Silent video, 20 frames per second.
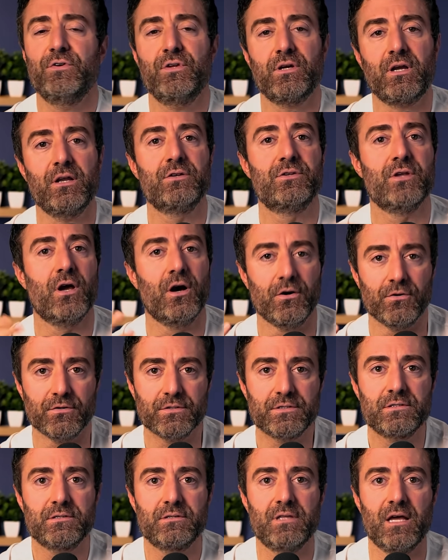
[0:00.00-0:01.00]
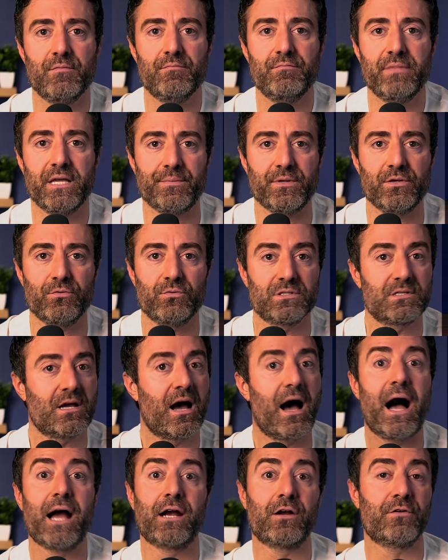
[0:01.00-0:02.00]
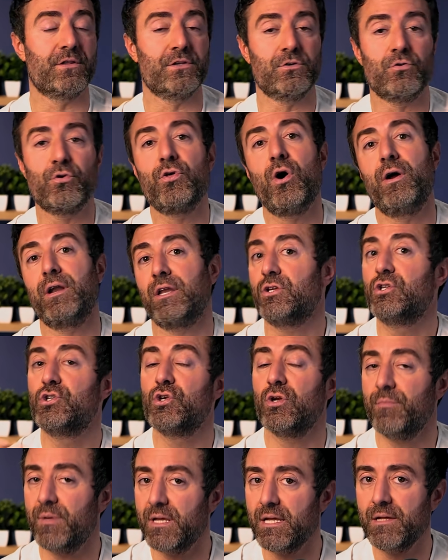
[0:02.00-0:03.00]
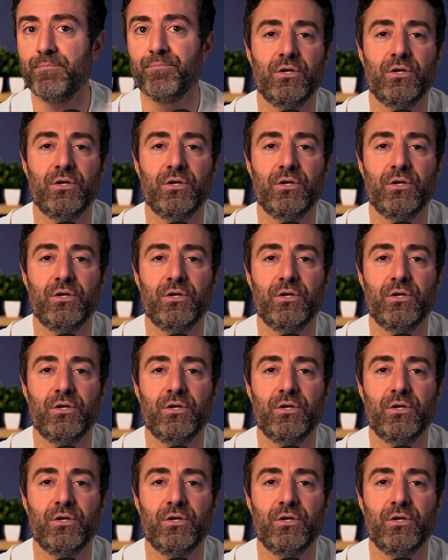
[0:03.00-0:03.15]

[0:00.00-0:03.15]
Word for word: if you took a dose that maybe was higher than you thought it should be,